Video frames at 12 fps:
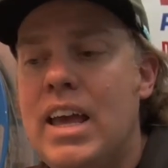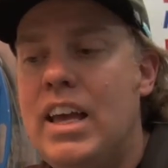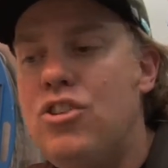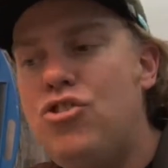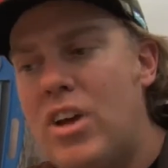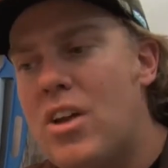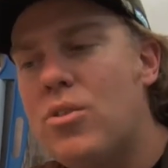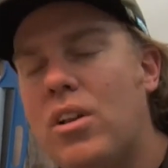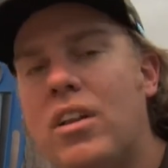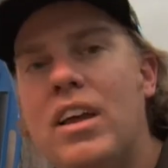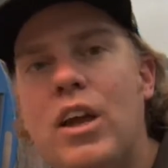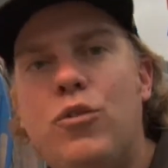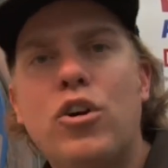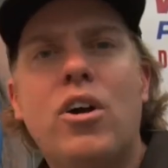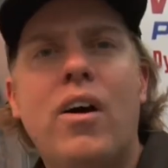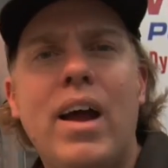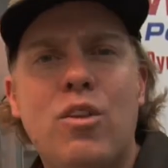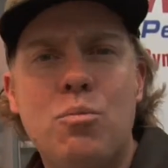In general, if your
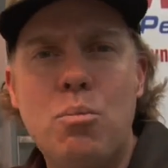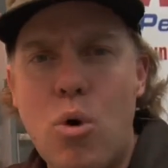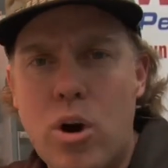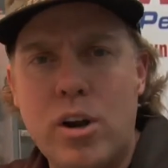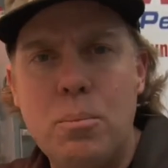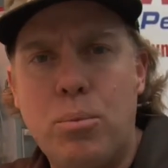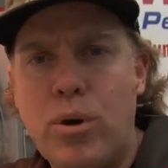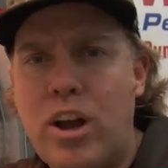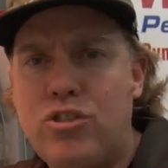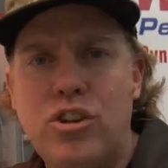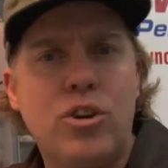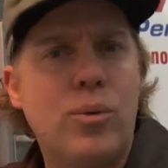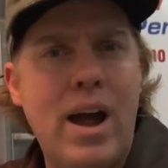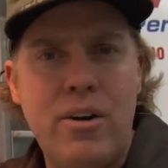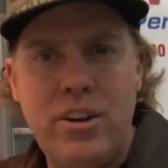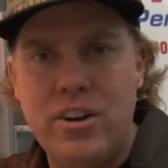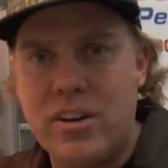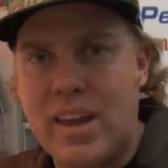car has more compression, a
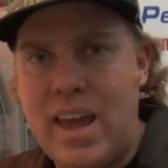rowdier